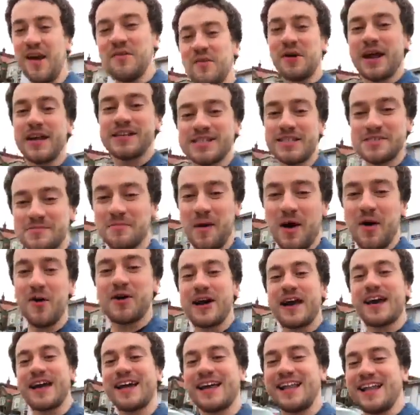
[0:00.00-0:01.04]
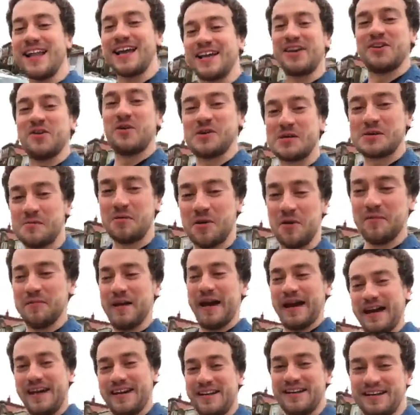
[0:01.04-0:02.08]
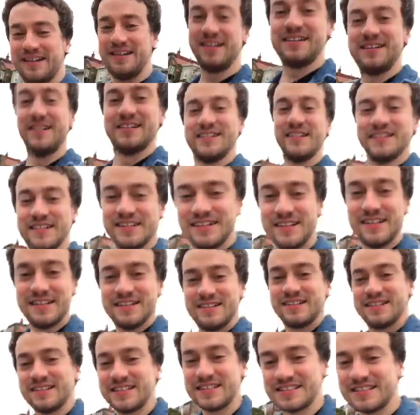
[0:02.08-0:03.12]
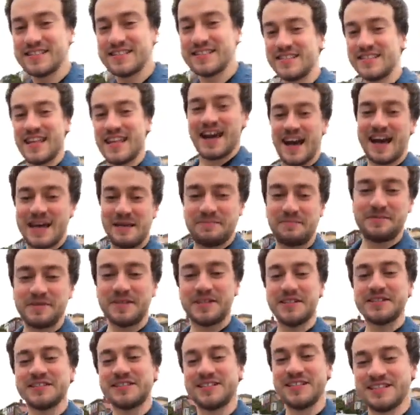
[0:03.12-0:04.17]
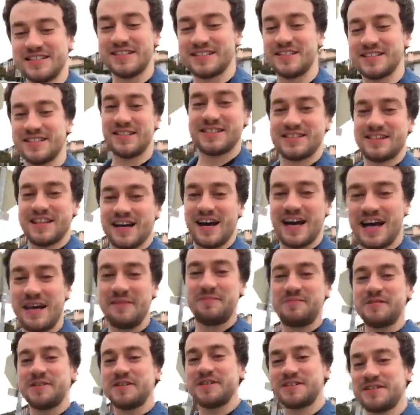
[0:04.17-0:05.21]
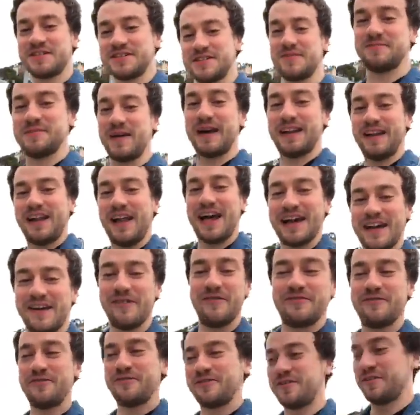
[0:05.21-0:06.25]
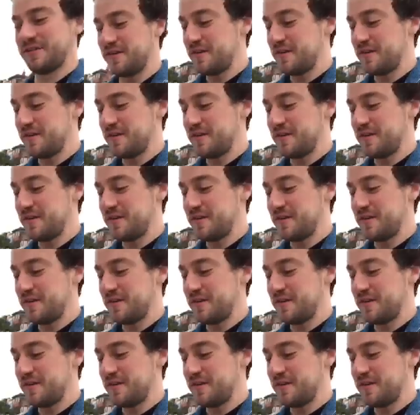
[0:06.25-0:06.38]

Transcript: when I smoke, I get like normal, man. This is the hyper. Is, is just the hyper is just my life.